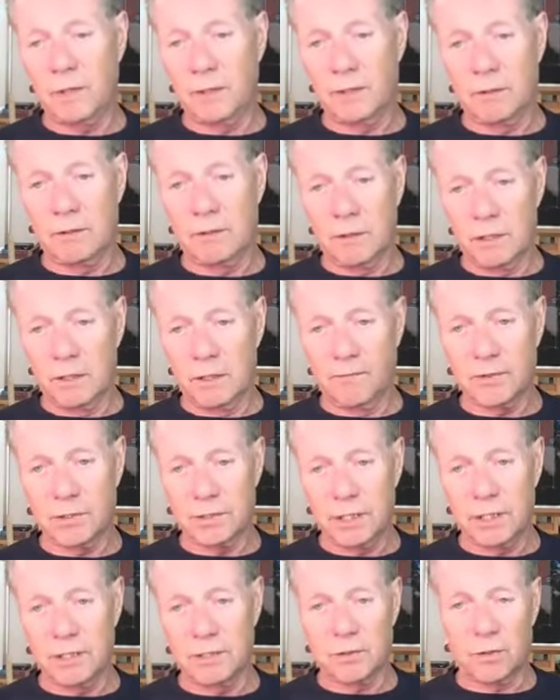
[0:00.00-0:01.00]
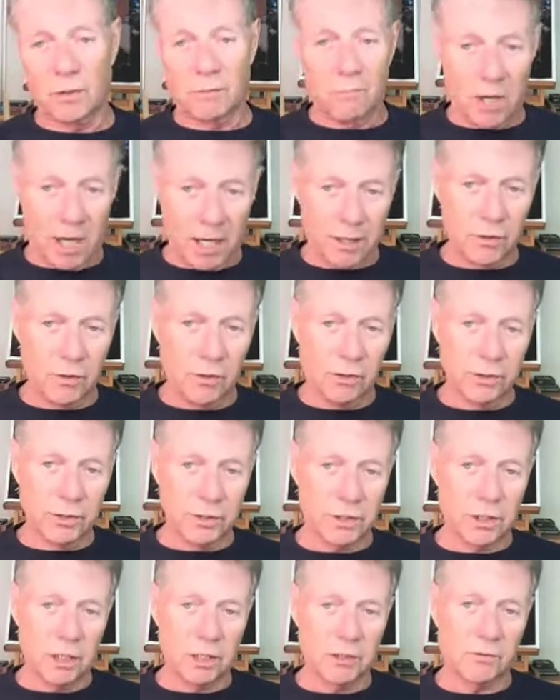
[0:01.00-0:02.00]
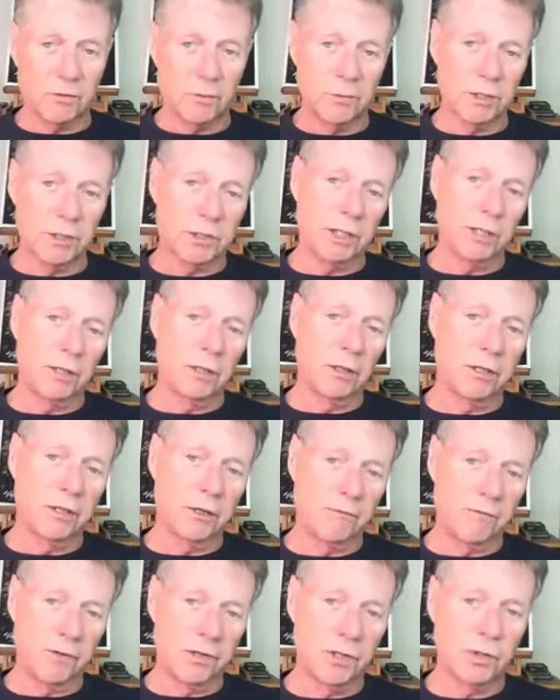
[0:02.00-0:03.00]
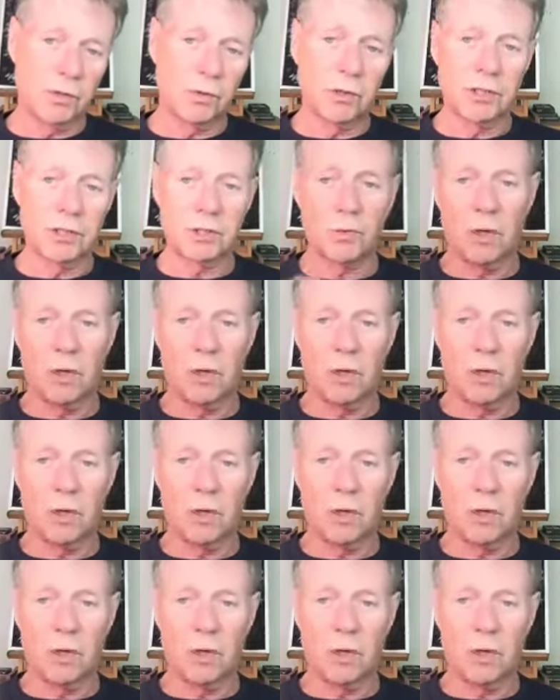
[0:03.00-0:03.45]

lymphocytes or mononuclear cells from a single individual, as